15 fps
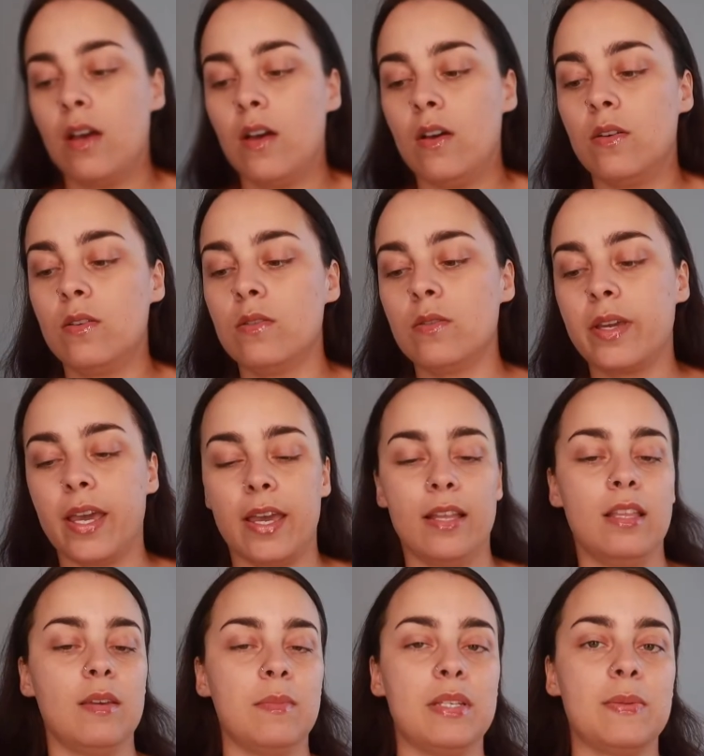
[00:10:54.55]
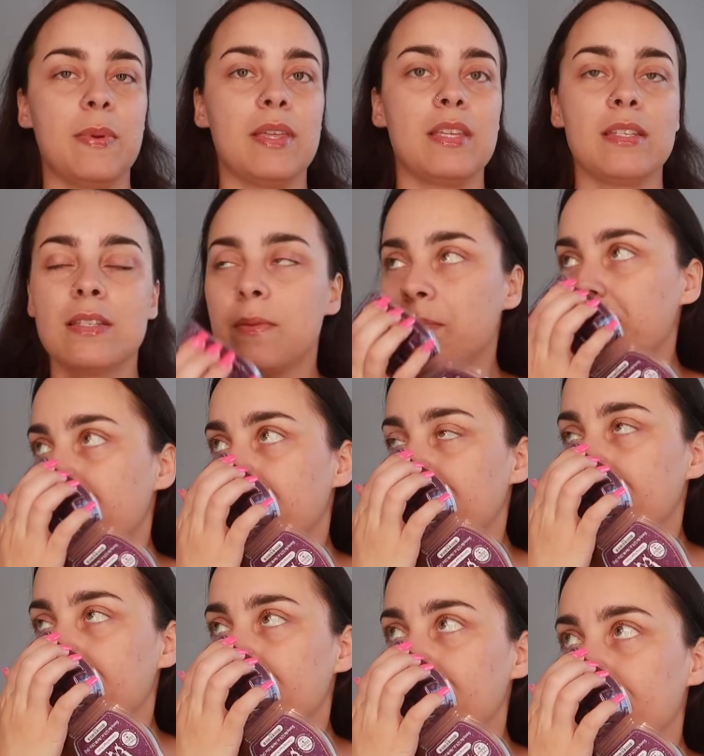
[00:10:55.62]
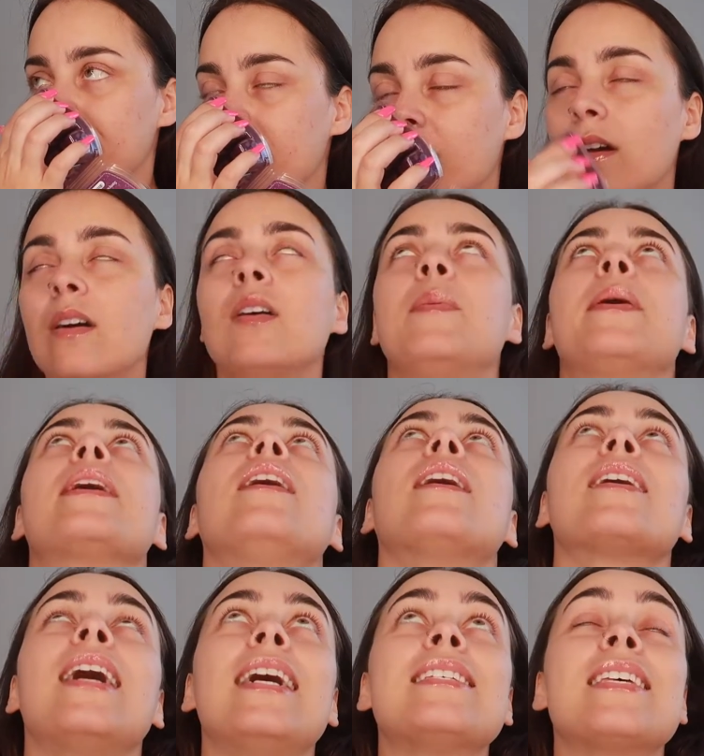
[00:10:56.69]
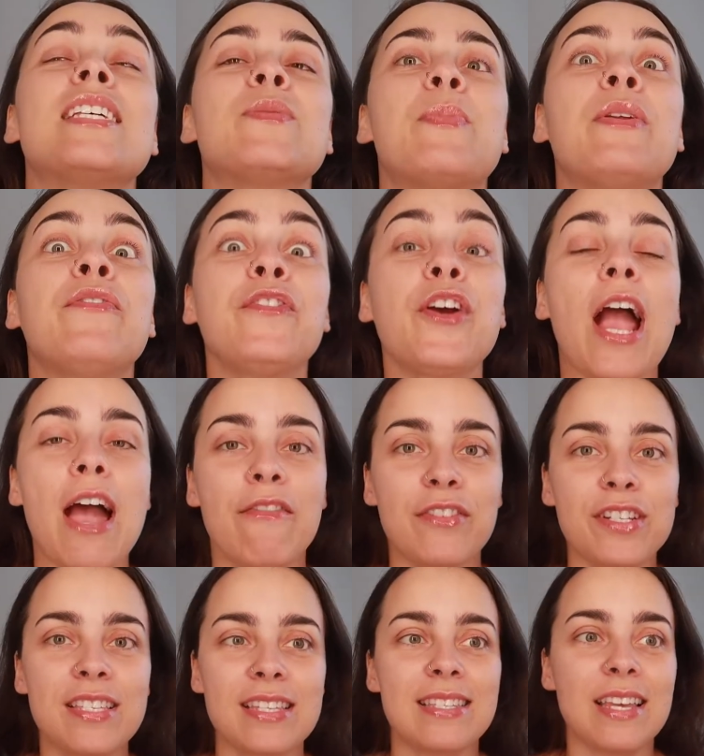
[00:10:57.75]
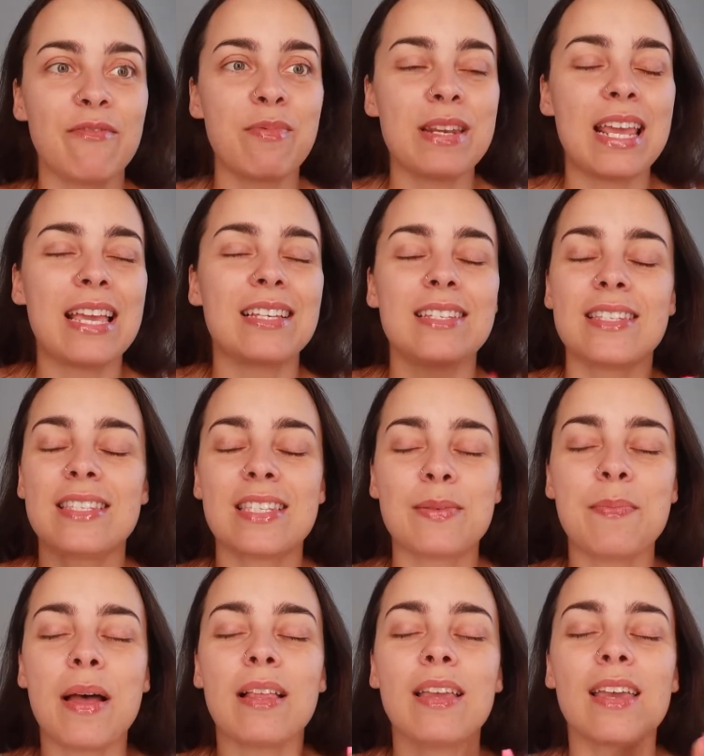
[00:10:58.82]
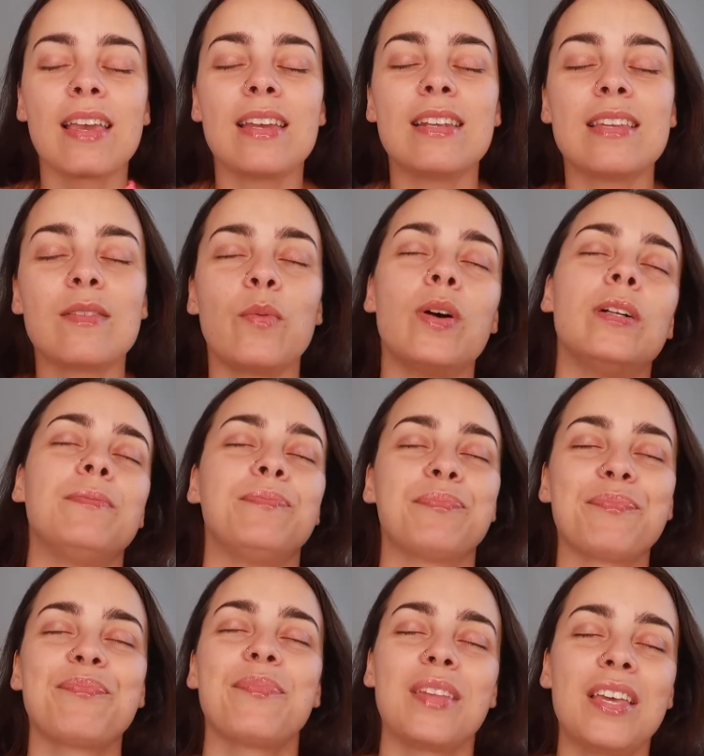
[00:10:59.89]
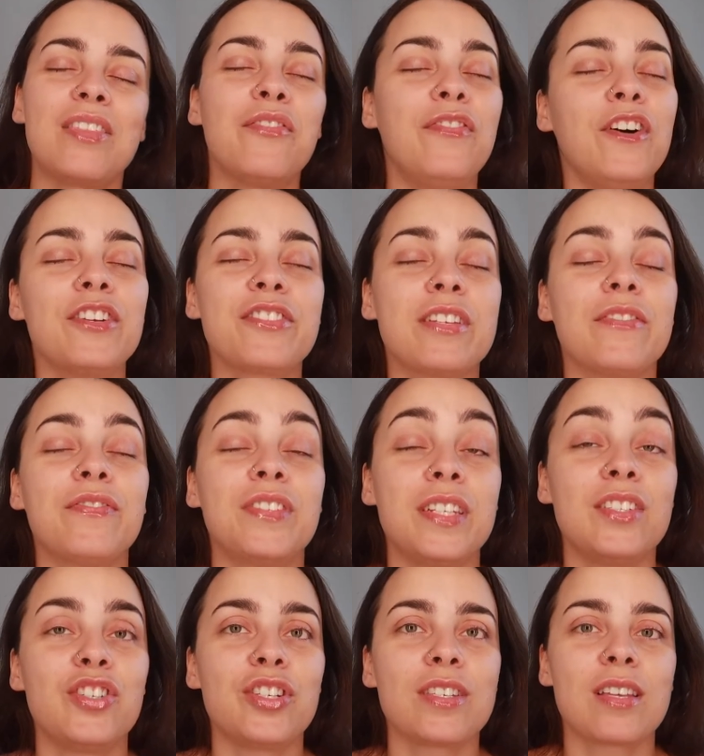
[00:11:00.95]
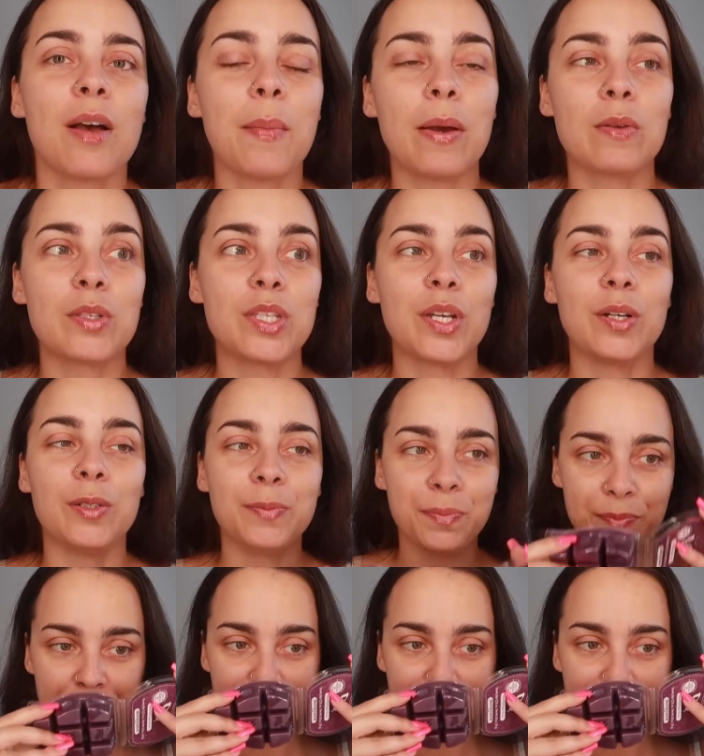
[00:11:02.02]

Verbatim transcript: Okay, let me smell this. Oh my God, guys, it's been forever since I've been smelling any, well, the fall stuff did just come out, so.